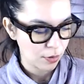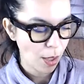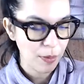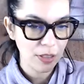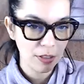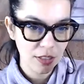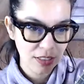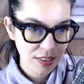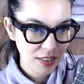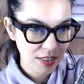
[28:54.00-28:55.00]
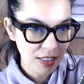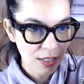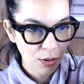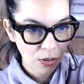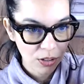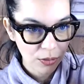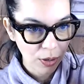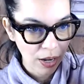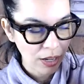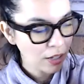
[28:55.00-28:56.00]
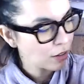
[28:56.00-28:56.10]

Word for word: I mean, this is a C chord, right?